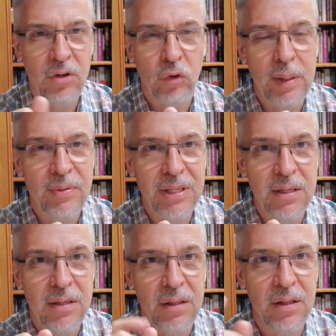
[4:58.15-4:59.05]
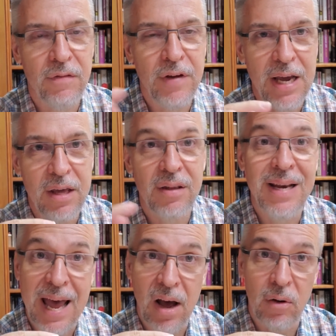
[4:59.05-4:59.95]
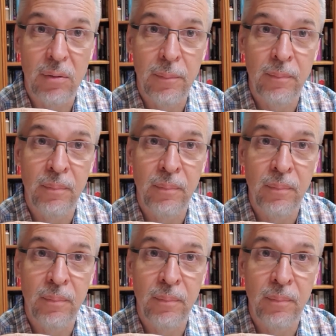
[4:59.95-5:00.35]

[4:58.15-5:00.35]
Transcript: creeps into the faith now,